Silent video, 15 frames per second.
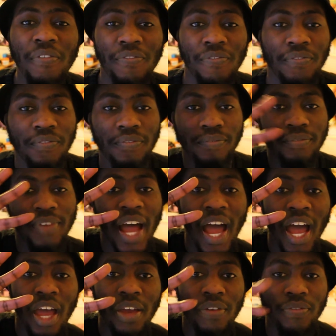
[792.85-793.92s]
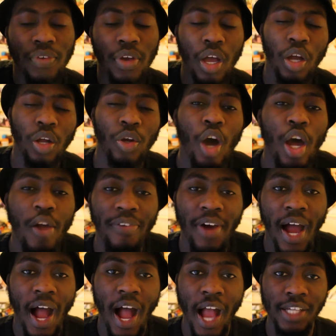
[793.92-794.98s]
5, God of
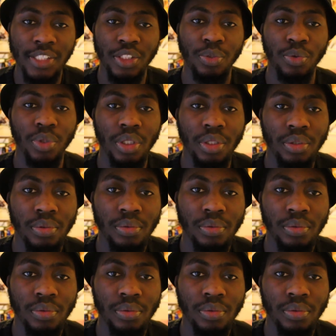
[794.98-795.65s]
High School.